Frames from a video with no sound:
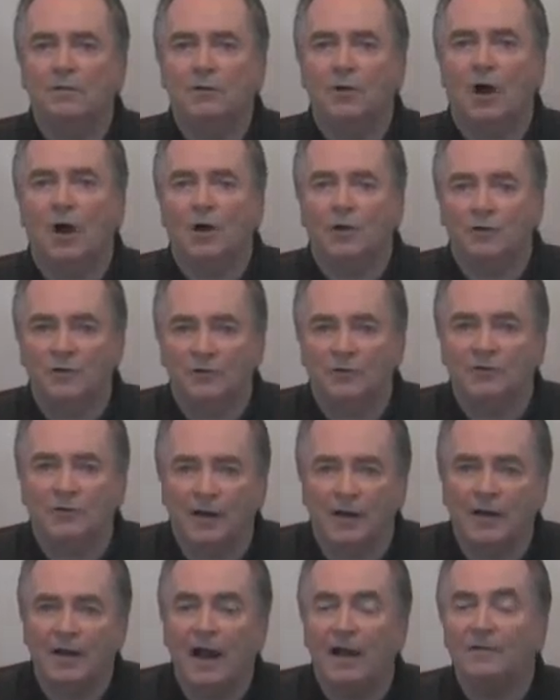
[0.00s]
to
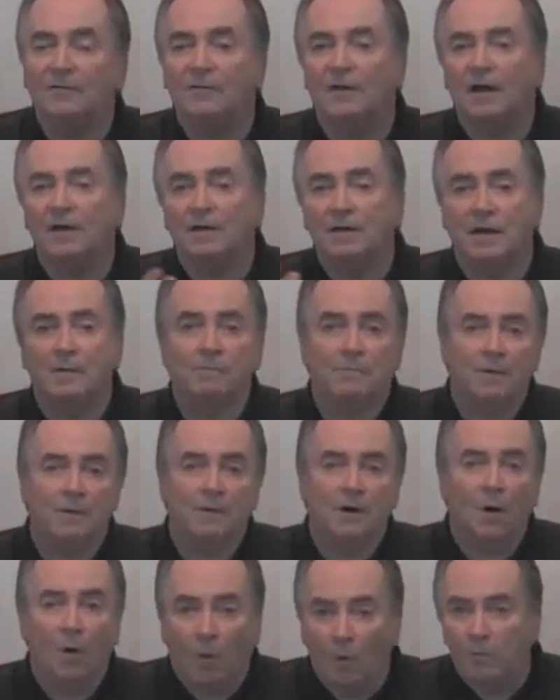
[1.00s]
understand has not yet
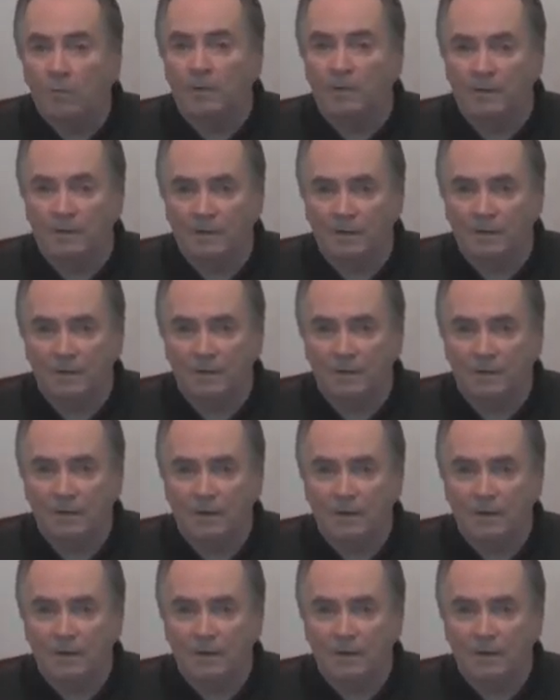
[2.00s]
been opened?